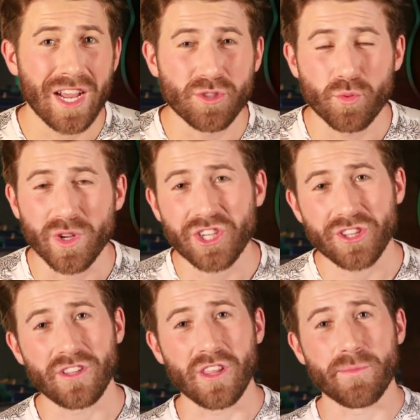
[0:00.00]
has
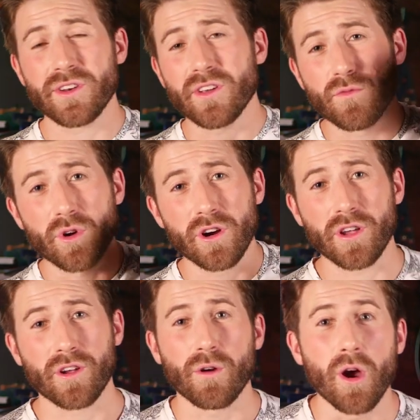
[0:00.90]
reached the limit of where it
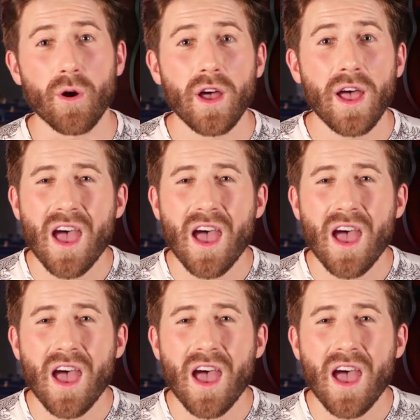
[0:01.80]
can grow.